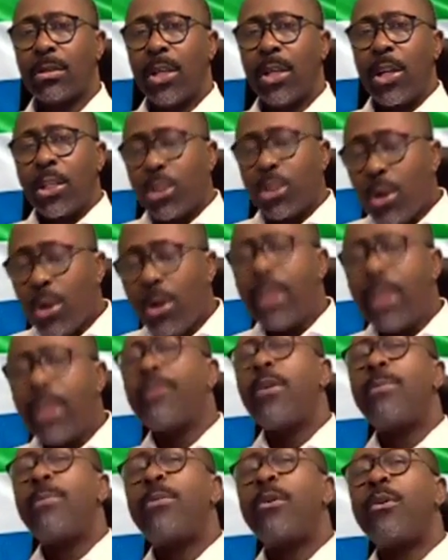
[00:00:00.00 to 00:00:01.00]
So if
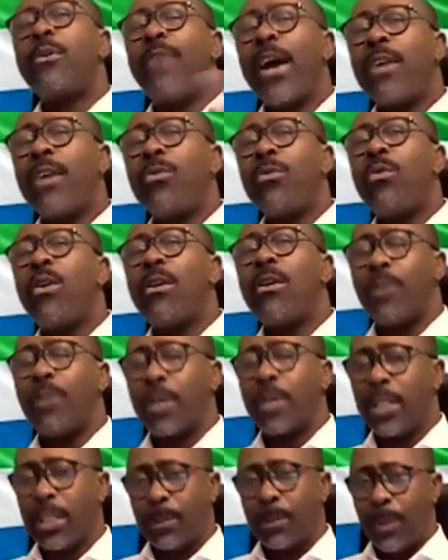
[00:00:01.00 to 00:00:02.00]
you provide work for
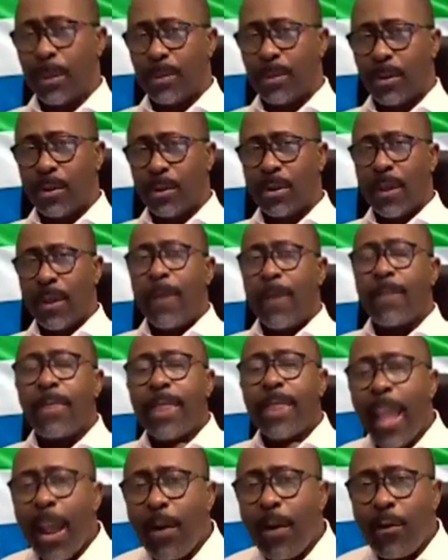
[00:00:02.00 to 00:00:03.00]
these people,
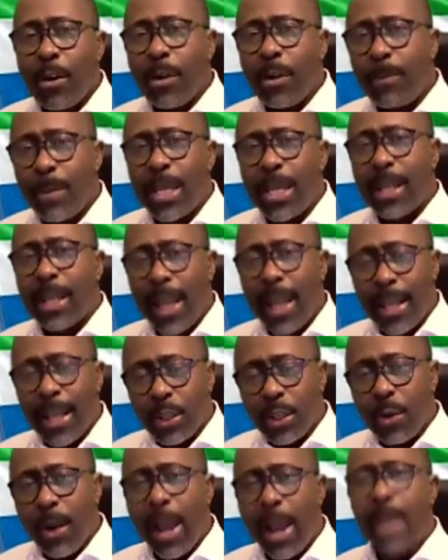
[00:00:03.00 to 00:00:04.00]
there will be less
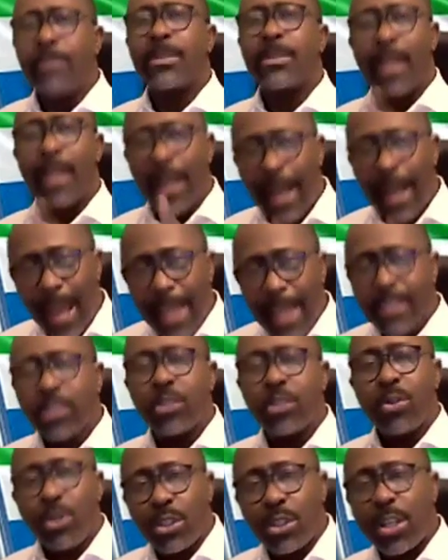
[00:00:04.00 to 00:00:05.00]
crimes, less
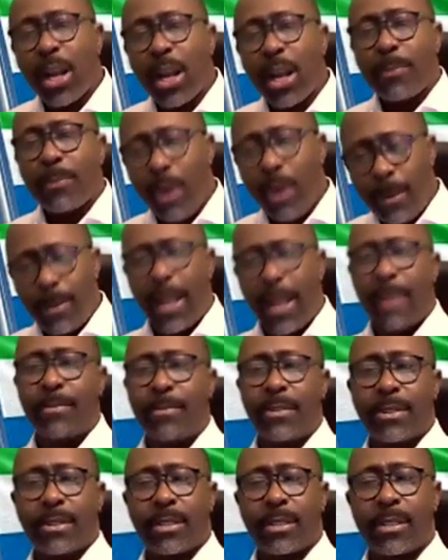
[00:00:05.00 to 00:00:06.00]
social
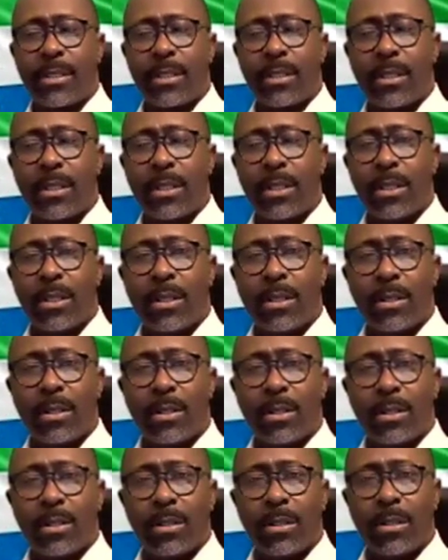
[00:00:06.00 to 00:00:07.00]
problems.
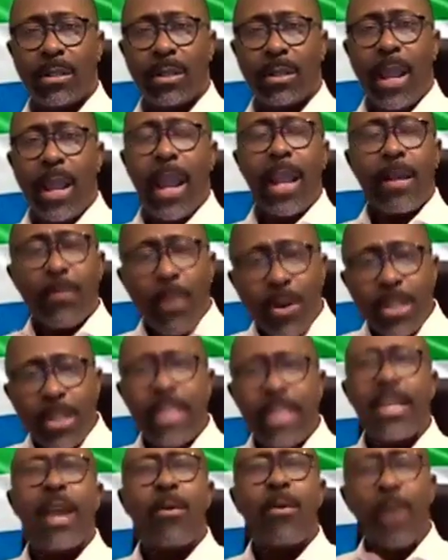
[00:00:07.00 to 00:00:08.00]
And money,
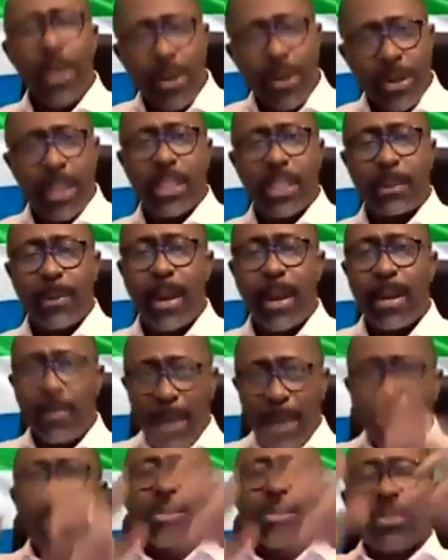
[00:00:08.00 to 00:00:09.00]
the way you spend,
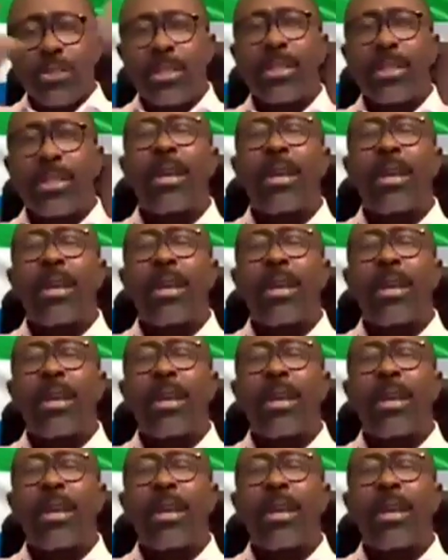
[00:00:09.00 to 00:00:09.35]
because you see,